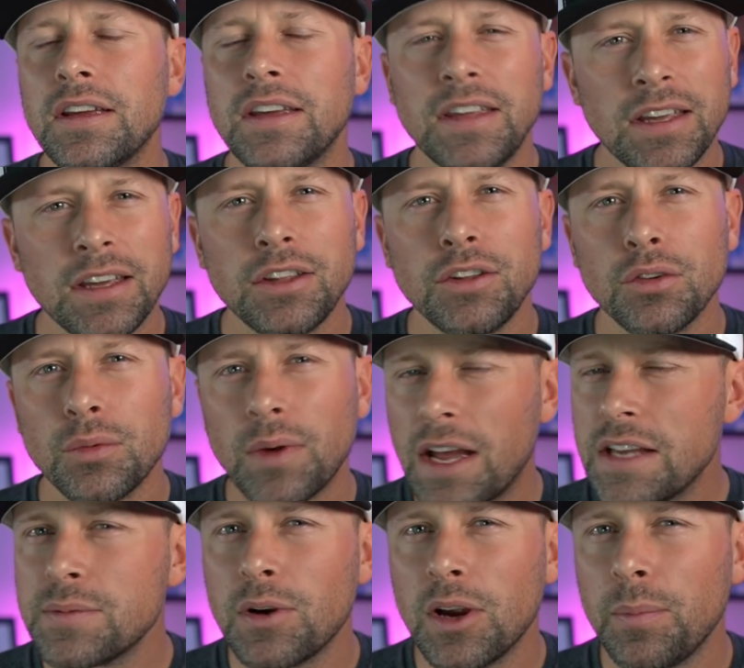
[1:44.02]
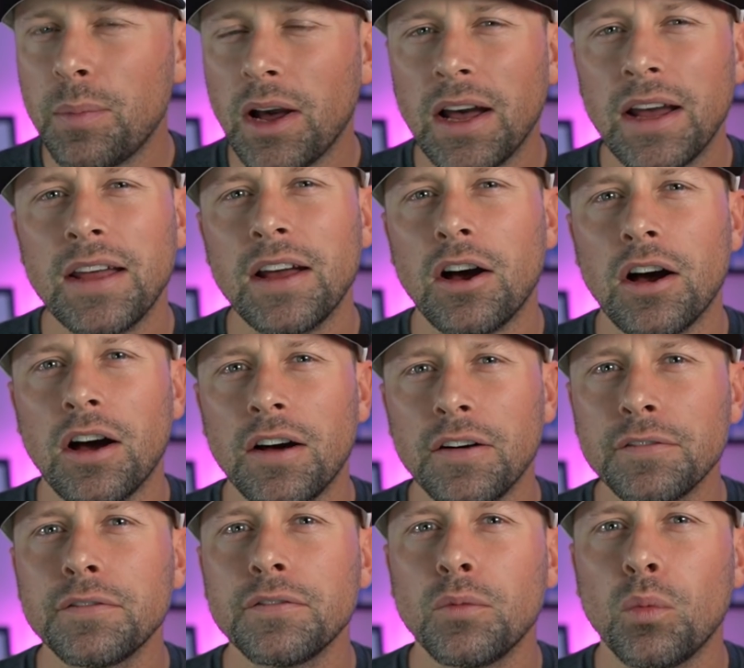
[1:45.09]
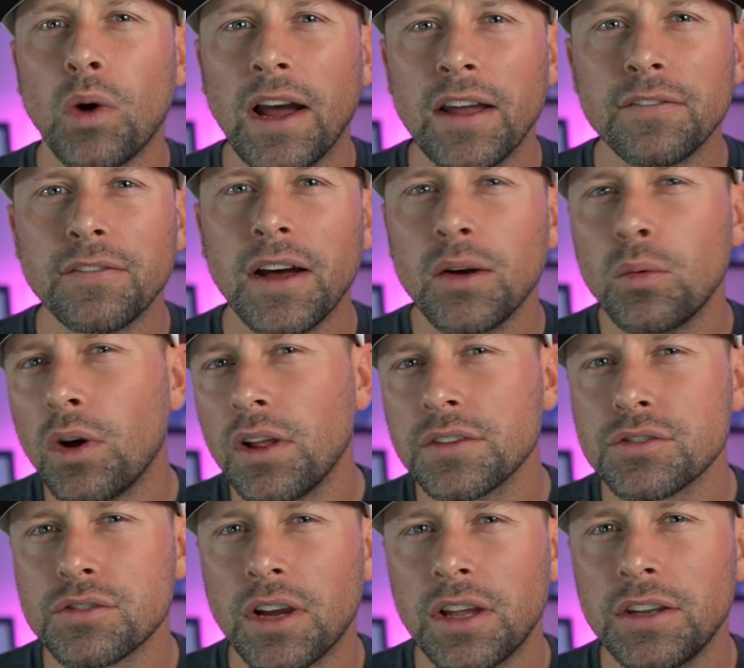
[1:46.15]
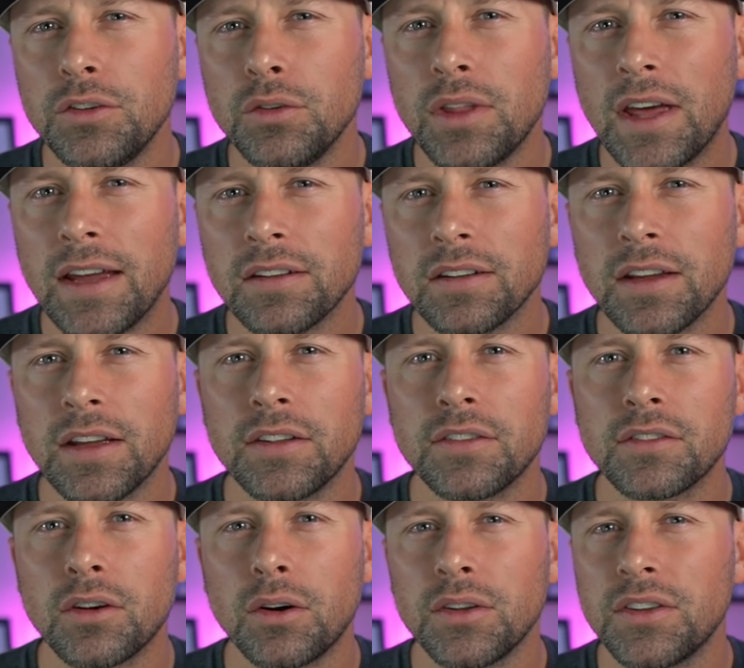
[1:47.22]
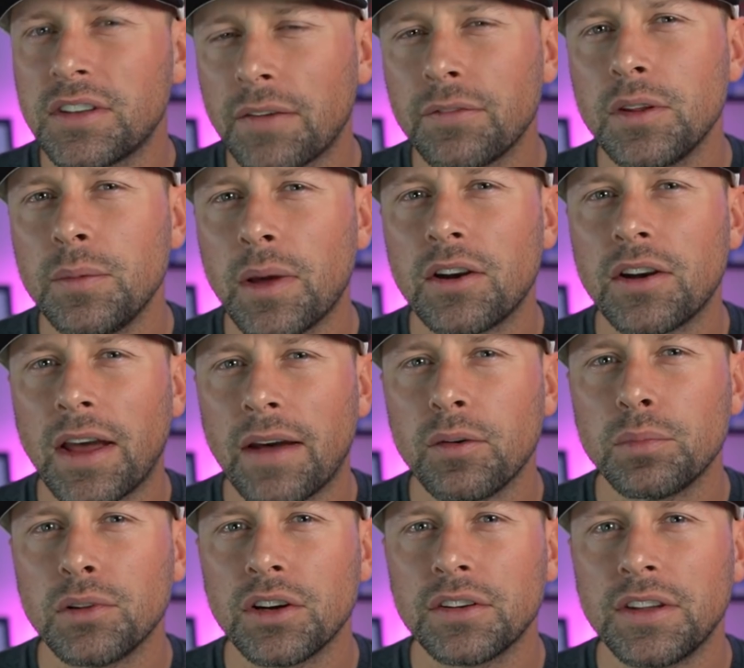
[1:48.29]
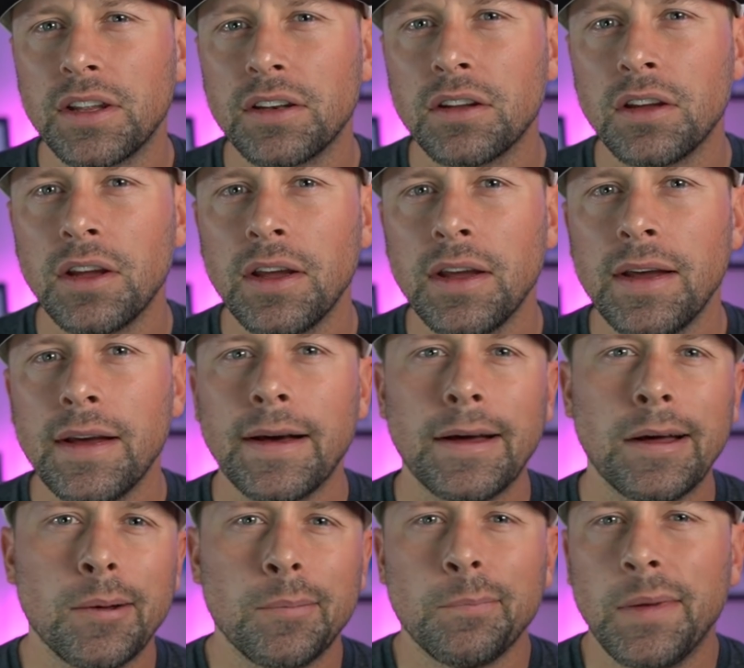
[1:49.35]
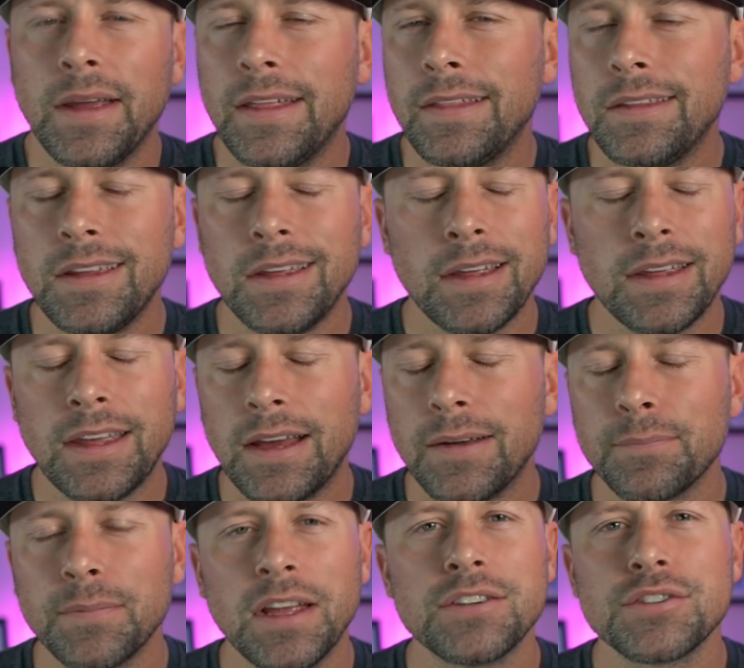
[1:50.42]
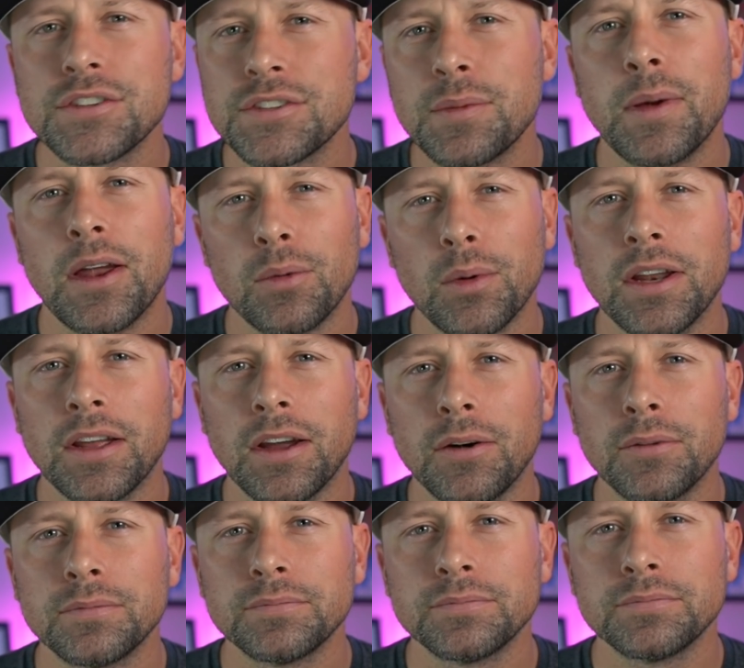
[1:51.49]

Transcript: kick your Raspberry Pi off Wi-Fi while it's trying to do that, and so it's definitely better to have it plugged in. Um, and yeah, it's just a better way to go.